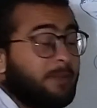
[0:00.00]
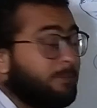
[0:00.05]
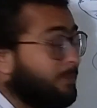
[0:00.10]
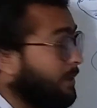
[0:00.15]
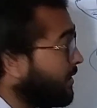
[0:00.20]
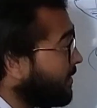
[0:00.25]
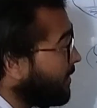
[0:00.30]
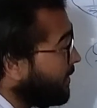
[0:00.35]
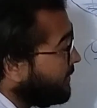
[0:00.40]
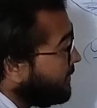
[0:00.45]

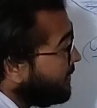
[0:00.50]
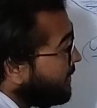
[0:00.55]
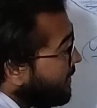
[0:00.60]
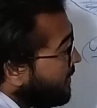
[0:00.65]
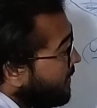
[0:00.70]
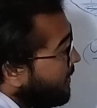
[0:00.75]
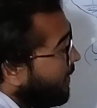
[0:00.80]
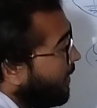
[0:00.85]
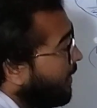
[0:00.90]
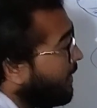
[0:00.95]
MRI,
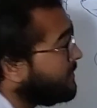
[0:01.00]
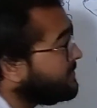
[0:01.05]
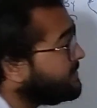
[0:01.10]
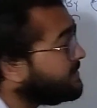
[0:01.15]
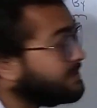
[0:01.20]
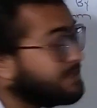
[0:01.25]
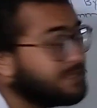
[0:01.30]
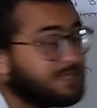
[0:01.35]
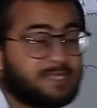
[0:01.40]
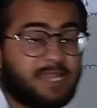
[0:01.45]

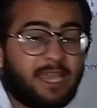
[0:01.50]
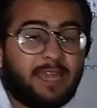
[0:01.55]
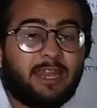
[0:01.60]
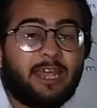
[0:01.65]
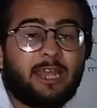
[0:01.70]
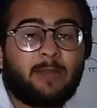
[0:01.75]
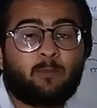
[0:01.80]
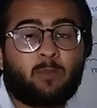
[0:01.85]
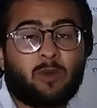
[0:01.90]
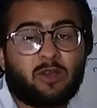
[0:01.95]
CT scan
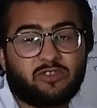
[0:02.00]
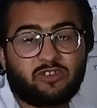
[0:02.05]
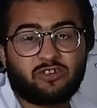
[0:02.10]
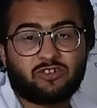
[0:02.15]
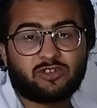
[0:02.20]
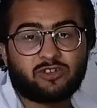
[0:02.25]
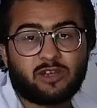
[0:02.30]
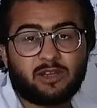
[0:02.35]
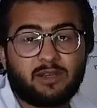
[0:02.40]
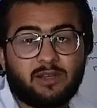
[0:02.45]
and
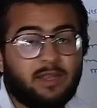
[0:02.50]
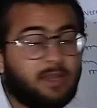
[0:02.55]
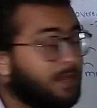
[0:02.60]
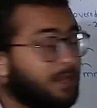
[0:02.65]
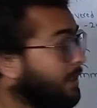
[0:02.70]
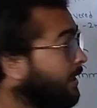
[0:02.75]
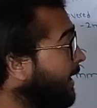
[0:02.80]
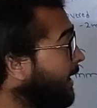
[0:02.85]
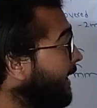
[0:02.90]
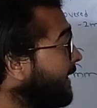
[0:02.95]
positron
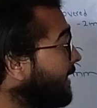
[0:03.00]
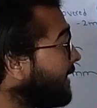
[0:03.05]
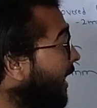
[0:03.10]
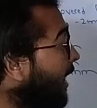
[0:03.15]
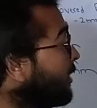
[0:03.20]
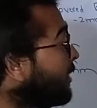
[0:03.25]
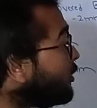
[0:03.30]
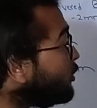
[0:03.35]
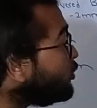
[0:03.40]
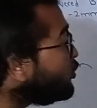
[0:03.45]
in
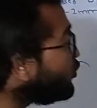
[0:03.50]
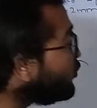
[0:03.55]
order